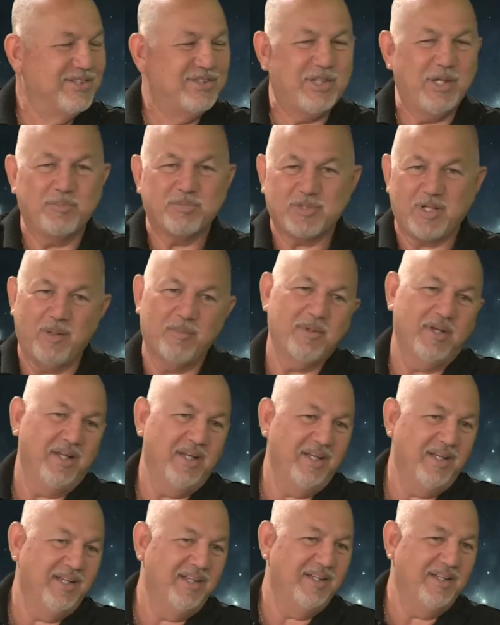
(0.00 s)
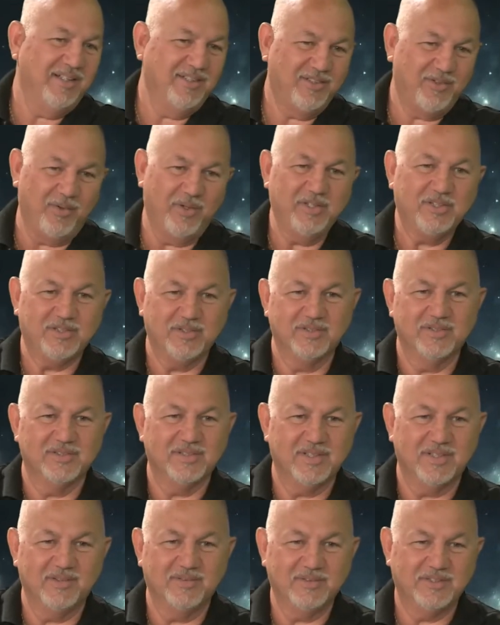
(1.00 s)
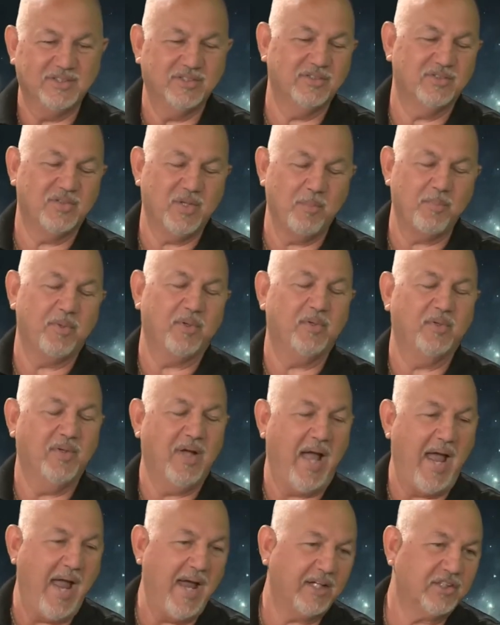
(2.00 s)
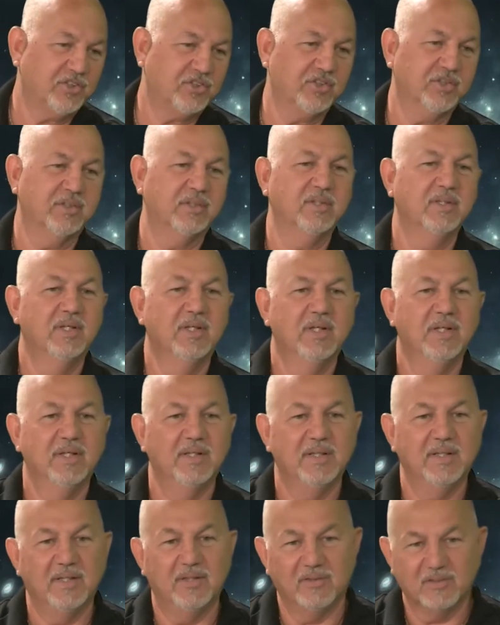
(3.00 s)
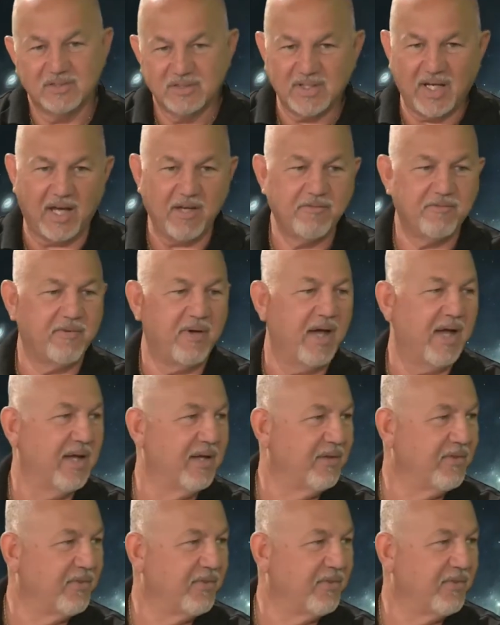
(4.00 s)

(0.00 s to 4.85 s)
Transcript: ships coming in and creatures, and it was your typical action, you know, sci fi